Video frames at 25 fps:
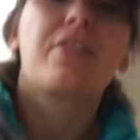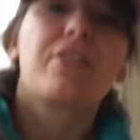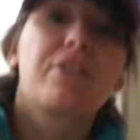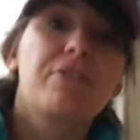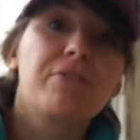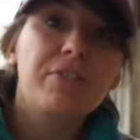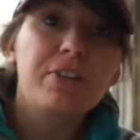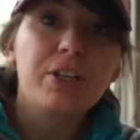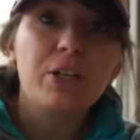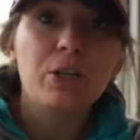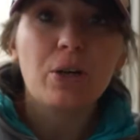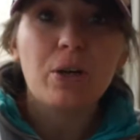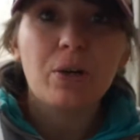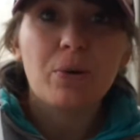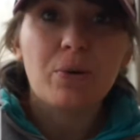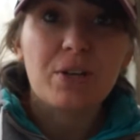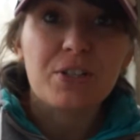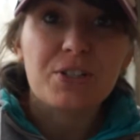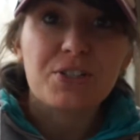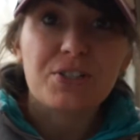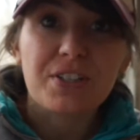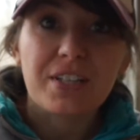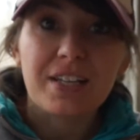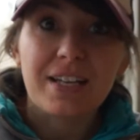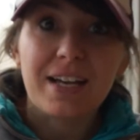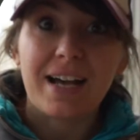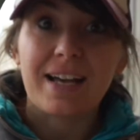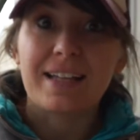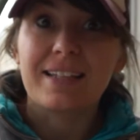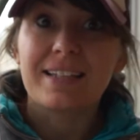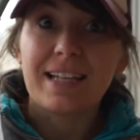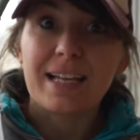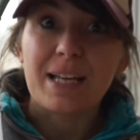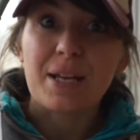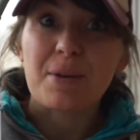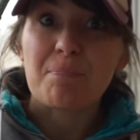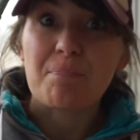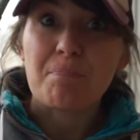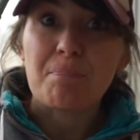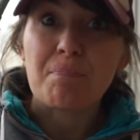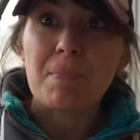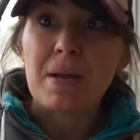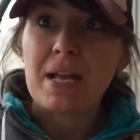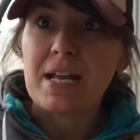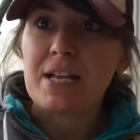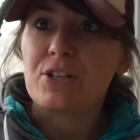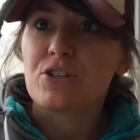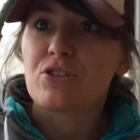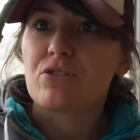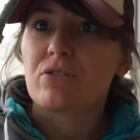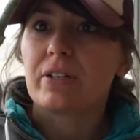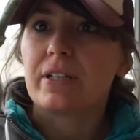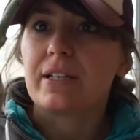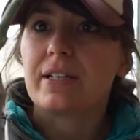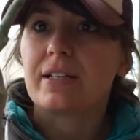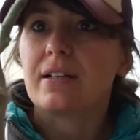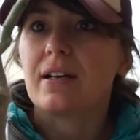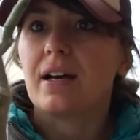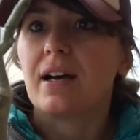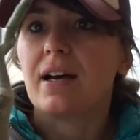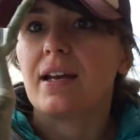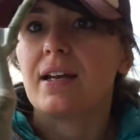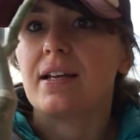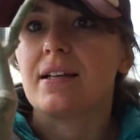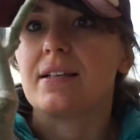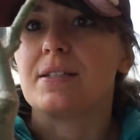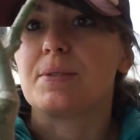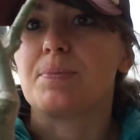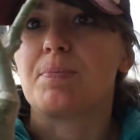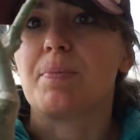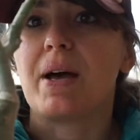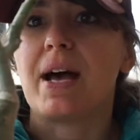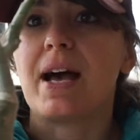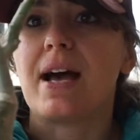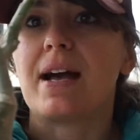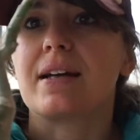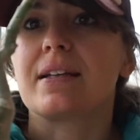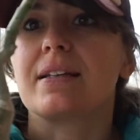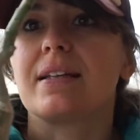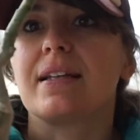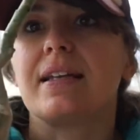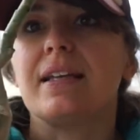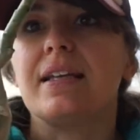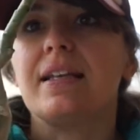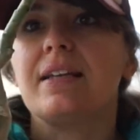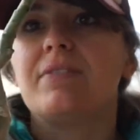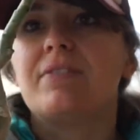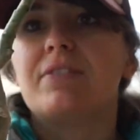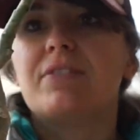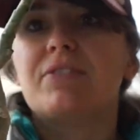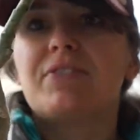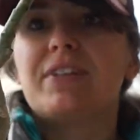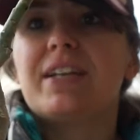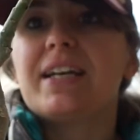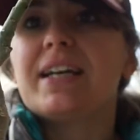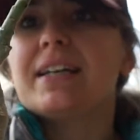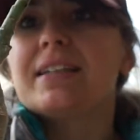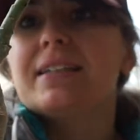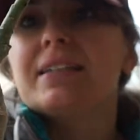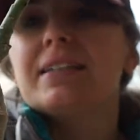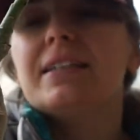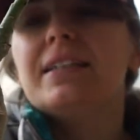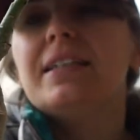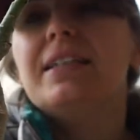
The video I watched, the guy like majorly cut his back, like even if he had